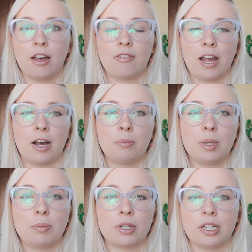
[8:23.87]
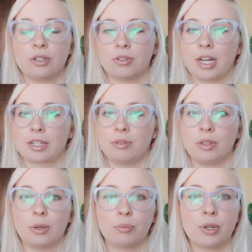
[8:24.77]
of how people are interacting
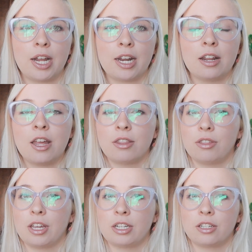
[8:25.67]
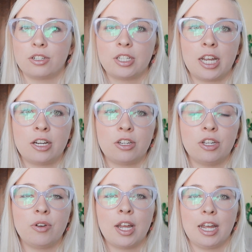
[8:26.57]
with your brand, the things they're saying
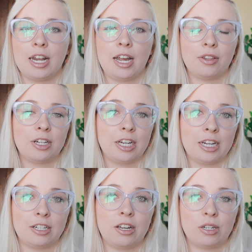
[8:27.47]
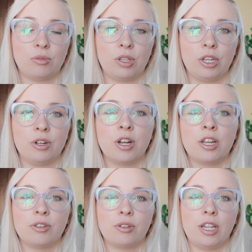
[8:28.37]
to you, and how they're getting in touch with you
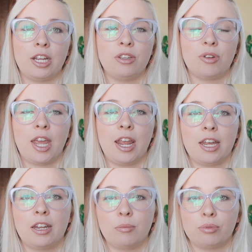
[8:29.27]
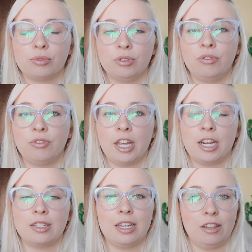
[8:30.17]
so that you can improve
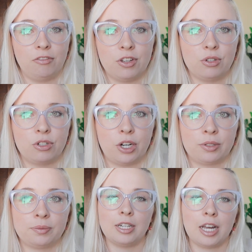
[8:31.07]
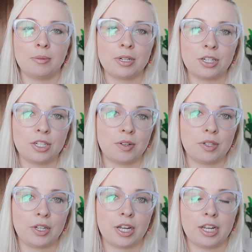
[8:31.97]
things in the future. Now I'm gonna share
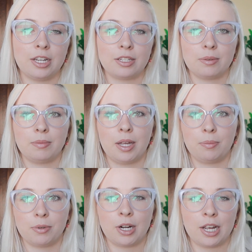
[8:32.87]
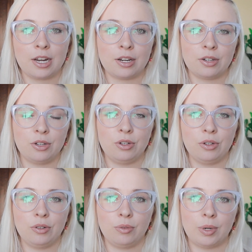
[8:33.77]
with you guys my brand
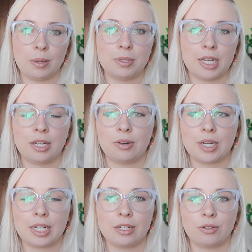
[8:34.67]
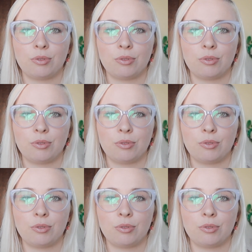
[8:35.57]
new website going into